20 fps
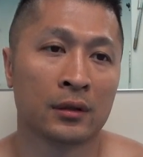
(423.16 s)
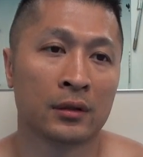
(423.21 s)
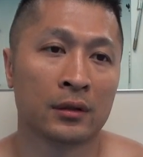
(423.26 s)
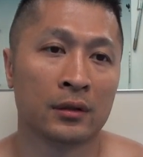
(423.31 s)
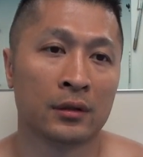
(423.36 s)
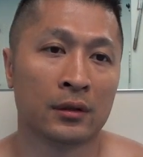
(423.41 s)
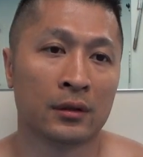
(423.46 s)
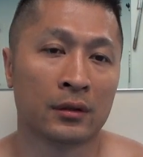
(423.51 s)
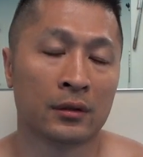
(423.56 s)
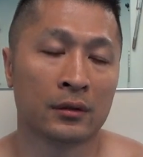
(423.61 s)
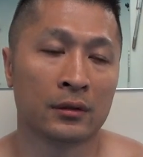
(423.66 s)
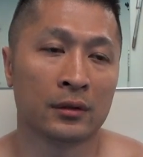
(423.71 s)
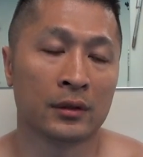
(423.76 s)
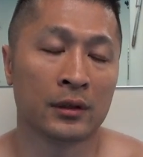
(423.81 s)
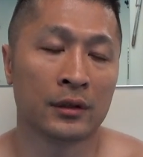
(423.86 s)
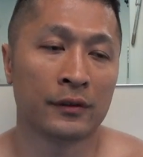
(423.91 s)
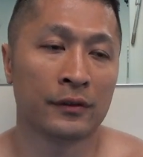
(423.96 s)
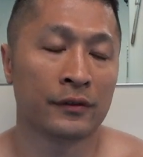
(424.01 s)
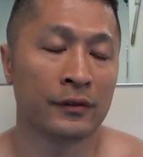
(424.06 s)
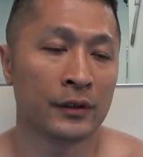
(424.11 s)
you know
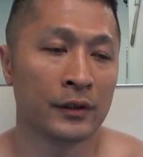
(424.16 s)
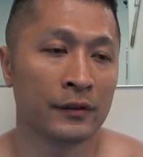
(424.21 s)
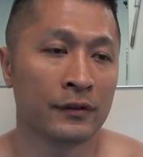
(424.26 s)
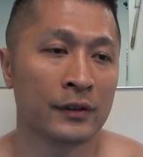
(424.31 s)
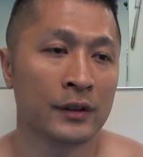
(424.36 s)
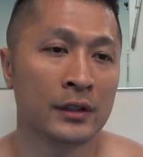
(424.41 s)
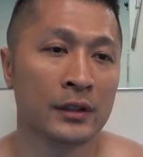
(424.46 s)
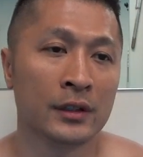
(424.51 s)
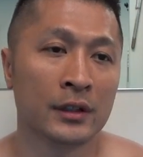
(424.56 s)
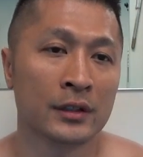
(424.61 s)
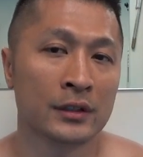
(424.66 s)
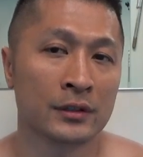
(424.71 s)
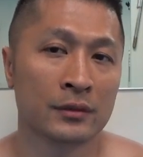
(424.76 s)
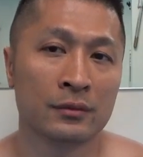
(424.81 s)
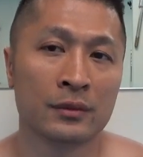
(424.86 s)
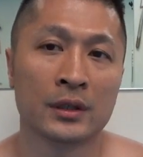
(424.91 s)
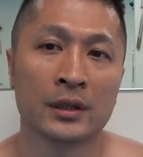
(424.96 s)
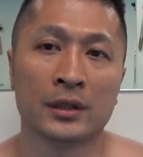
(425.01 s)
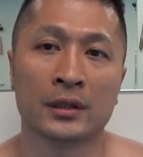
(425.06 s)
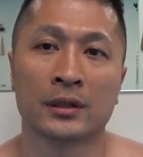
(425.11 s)
if if he does
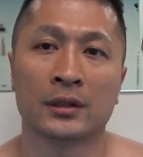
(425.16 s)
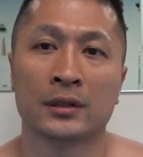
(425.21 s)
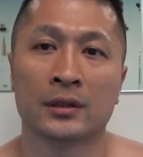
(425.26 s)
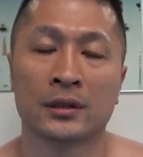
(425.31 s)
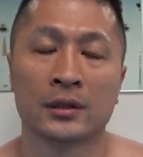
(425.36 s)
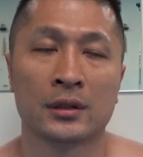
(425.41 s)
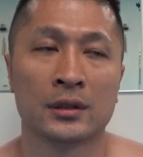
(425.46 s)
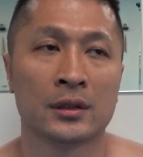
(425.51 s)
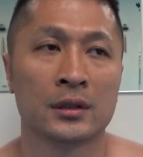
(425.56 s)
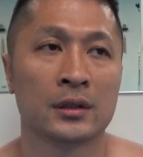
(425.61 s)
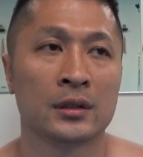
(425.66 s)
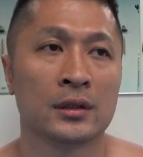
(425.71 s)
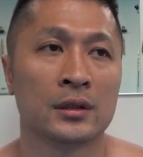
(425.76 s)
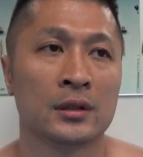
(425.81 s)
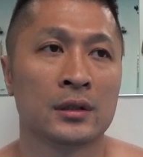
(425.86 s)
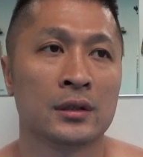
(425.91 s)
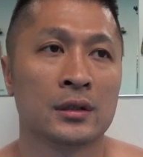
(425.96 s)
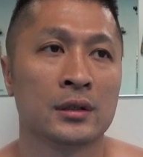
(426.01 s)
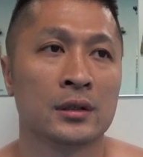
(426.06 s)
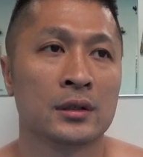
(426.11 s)
win,
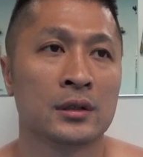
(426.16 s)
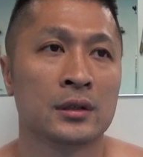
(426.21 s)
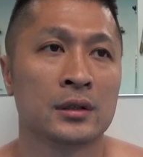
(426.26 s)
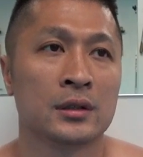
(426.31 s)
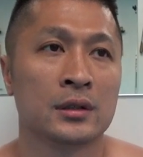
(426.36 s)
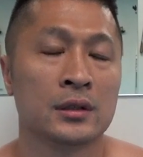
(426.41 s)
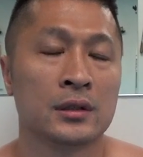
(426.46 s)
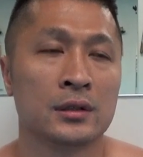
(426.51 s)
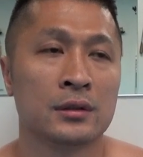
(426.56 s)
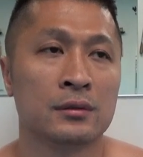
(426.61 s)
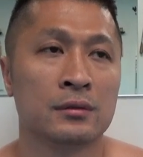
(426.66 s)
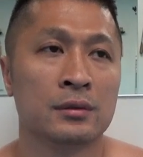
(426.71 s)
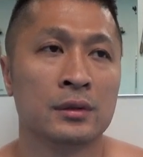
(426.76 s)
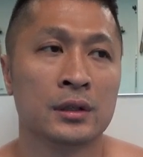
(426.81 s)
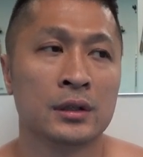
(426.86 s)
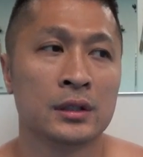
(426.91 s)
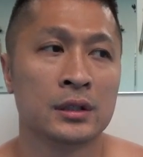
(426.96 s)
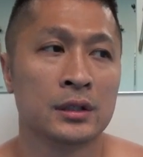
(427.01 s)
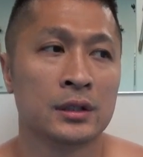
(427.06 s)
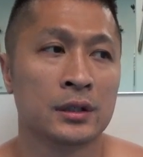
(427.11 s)
it
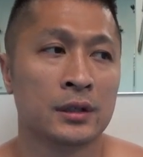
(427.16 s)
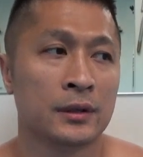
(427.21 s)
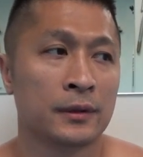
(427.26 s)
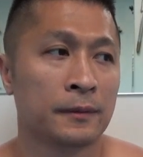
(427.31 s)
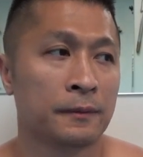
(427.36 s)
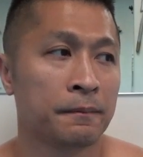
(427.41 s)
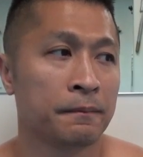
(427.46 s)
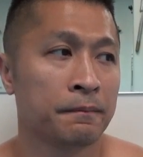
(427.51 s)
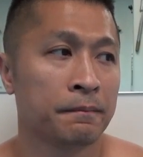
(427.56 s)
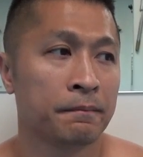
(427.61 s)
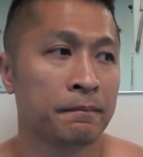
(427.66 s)
really um,